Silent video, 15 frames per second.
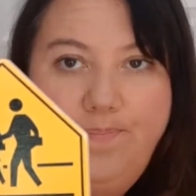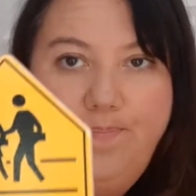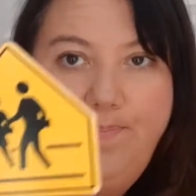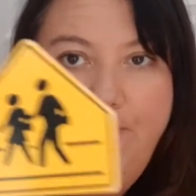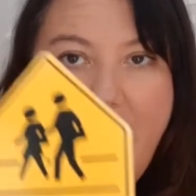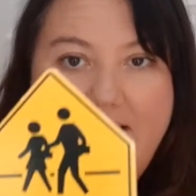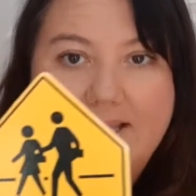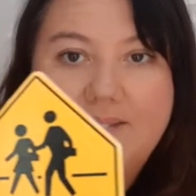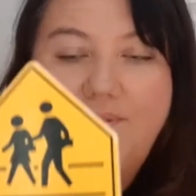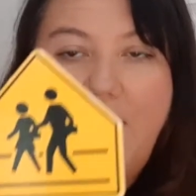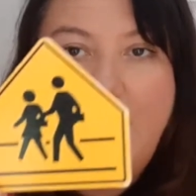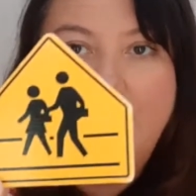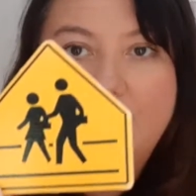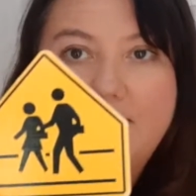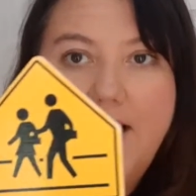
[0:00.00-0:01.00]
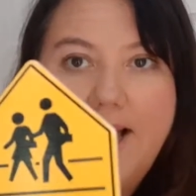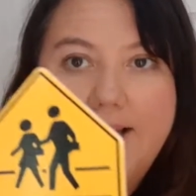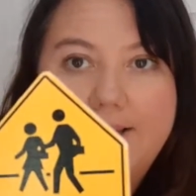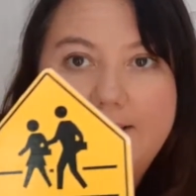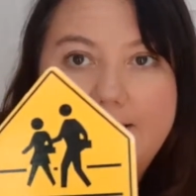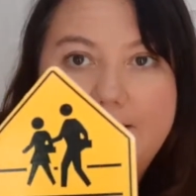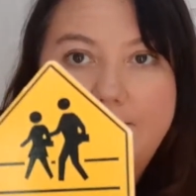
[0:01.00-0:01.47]
It has 5
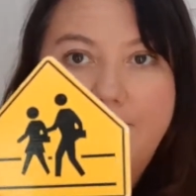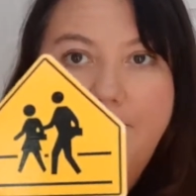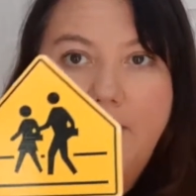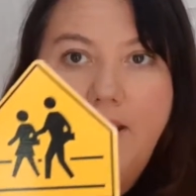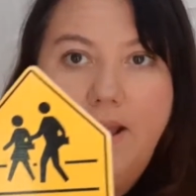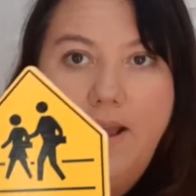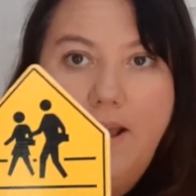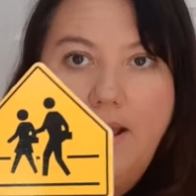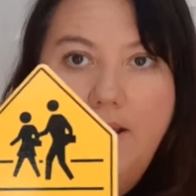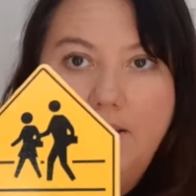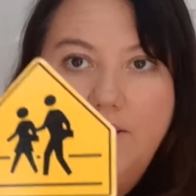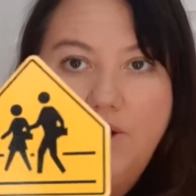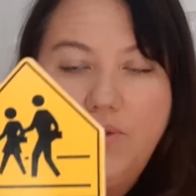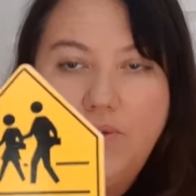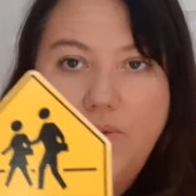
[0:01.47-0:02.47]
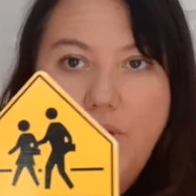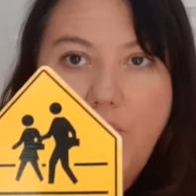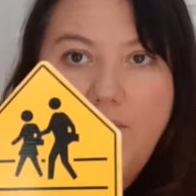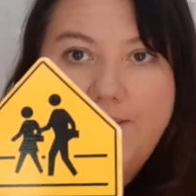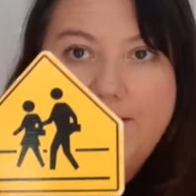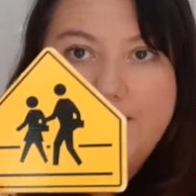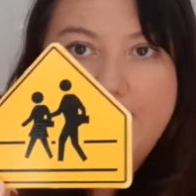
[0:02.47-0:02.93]
sides. Do you know
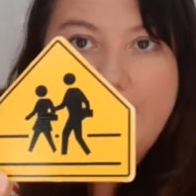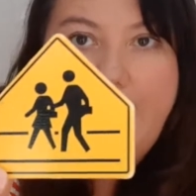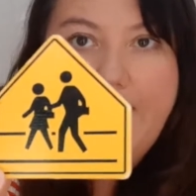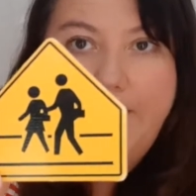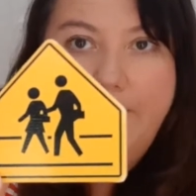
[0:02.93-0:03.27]
what this sign